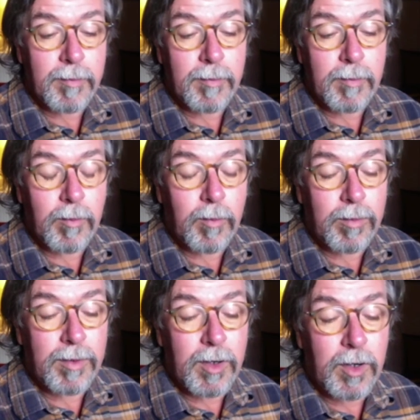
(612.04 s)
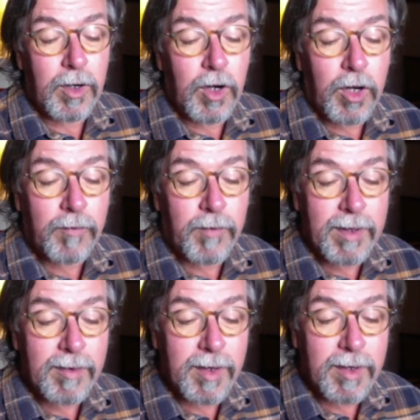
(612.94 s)
lot of
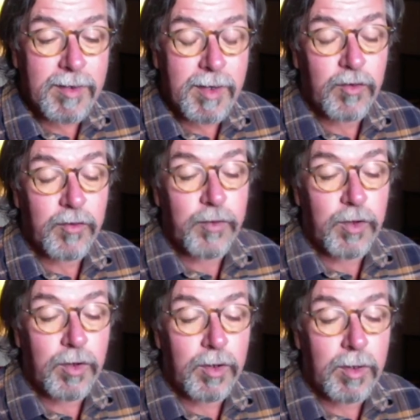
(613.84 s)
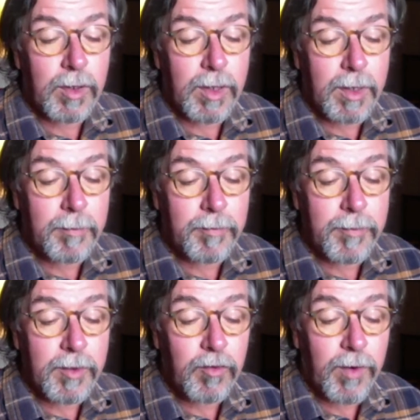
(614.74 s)
unsuccessful
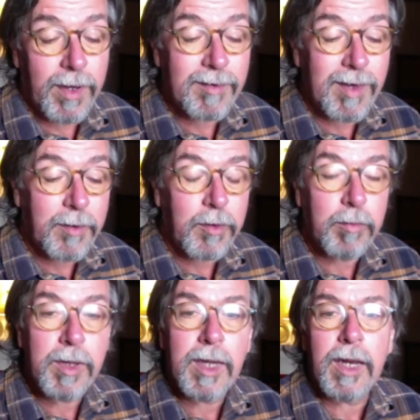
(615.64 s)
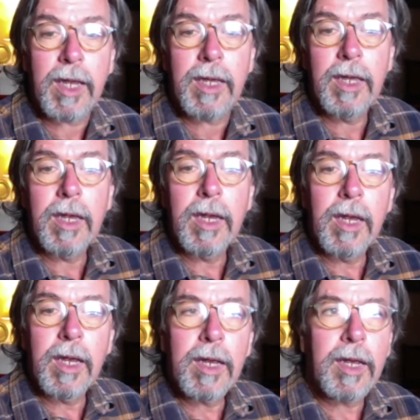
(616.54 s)
tries at the beginning.
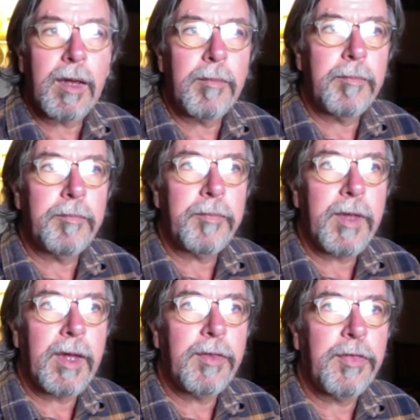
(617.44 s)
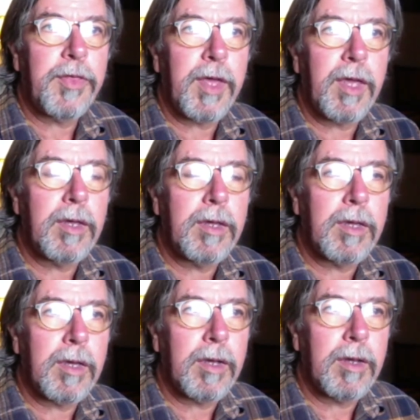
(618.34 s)
I think
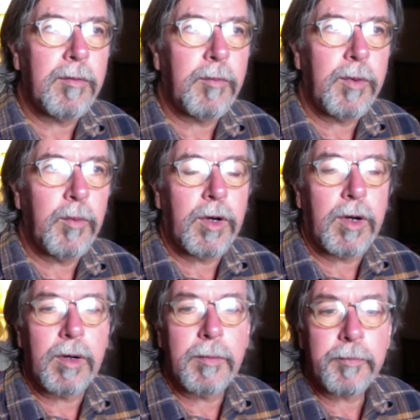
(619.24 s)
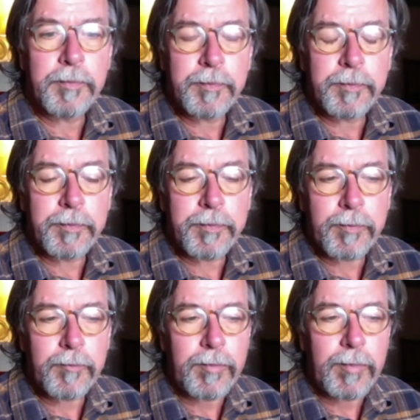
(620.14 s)
we were
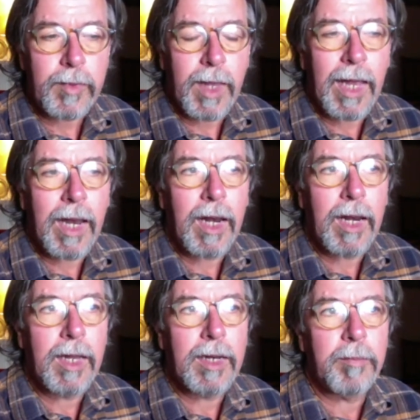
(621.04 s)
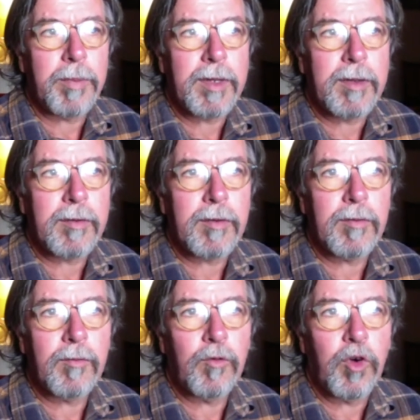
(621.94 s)
a little bit
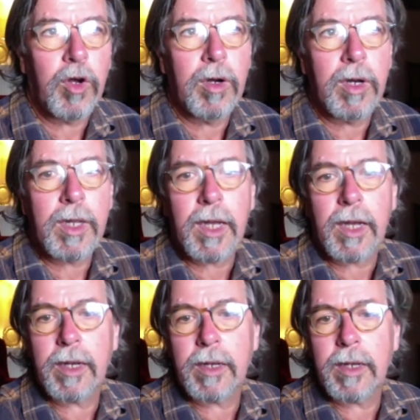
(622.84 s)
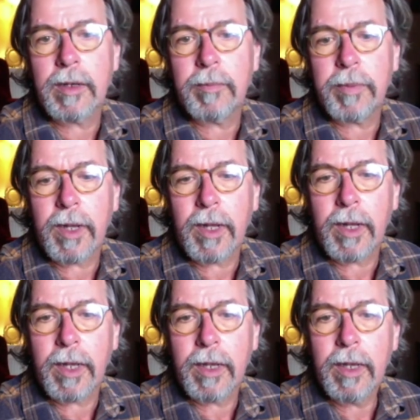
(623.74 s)
wrongly guided
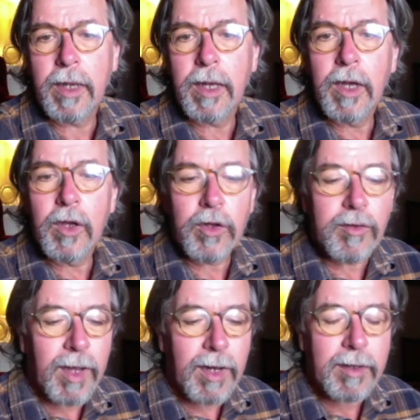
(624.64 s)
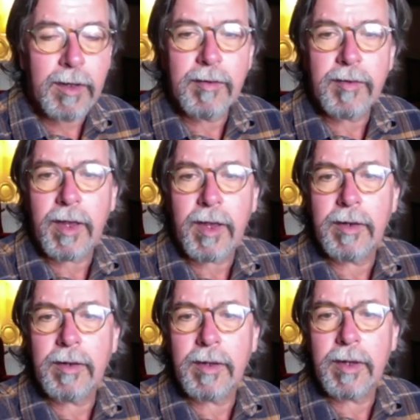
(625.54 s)
by consultants,
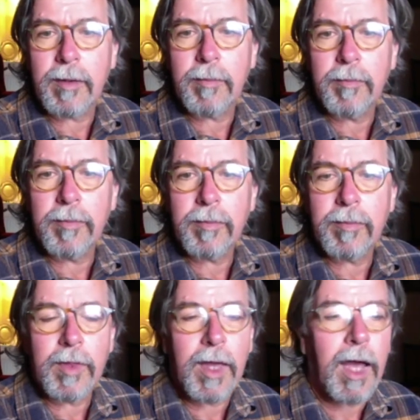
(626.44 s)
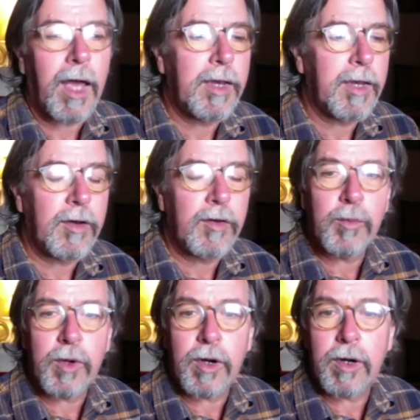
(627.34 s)
and the ideas
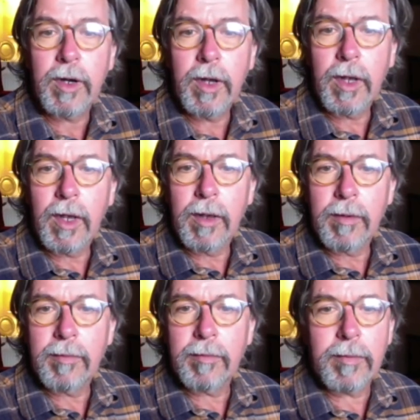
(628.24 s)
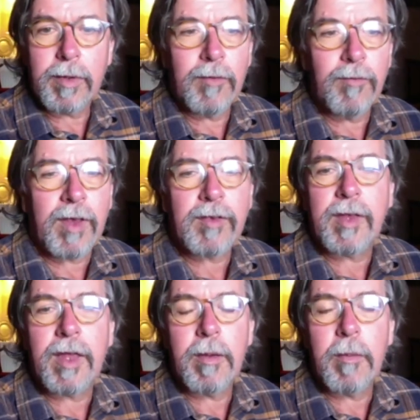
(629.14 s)
were
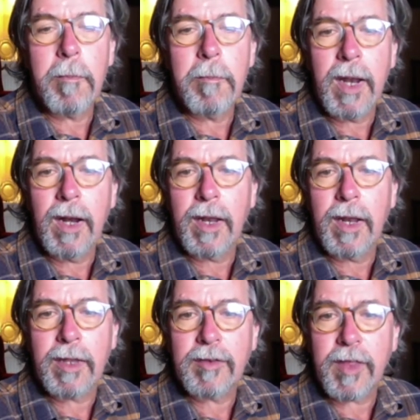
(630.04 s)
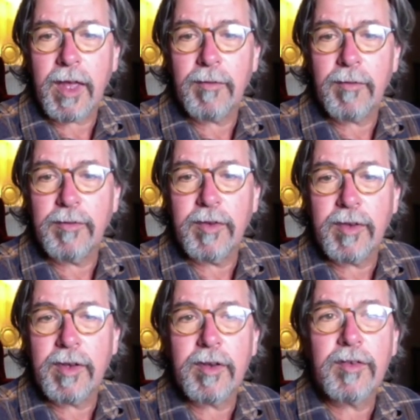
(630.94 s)
investing millions there with
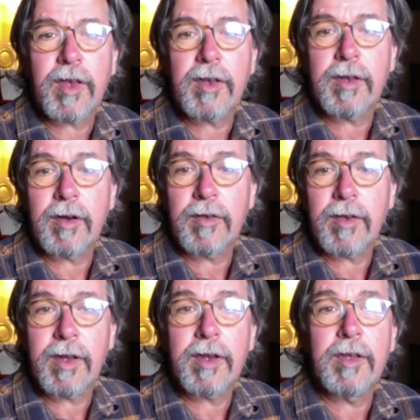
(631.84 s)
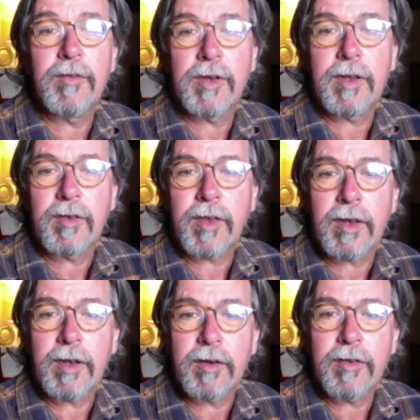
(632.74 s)
visitor centers and activity
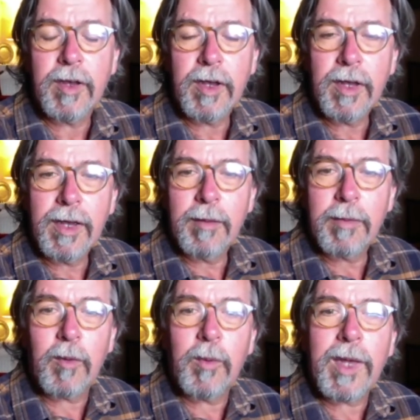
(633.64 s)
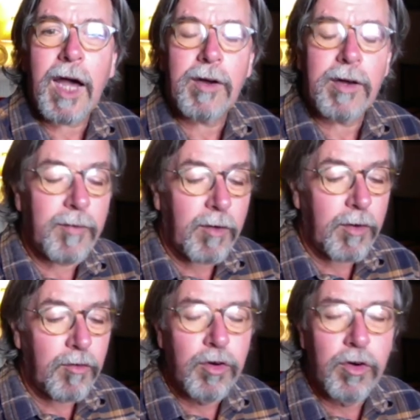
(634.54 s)
centers. But we are in a
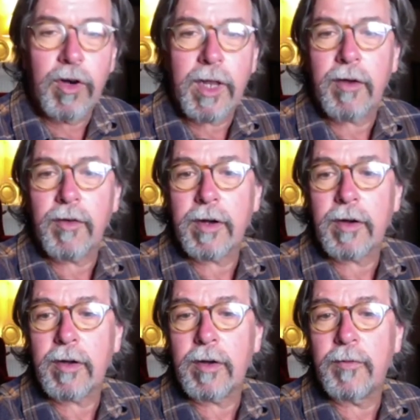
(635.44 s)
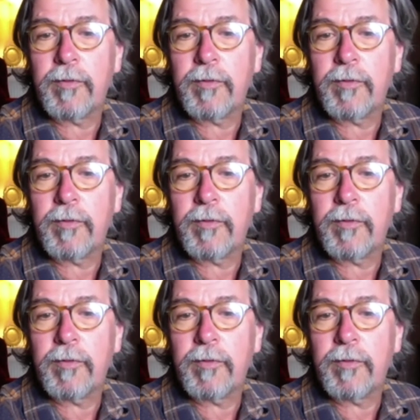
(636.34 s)
very rural area of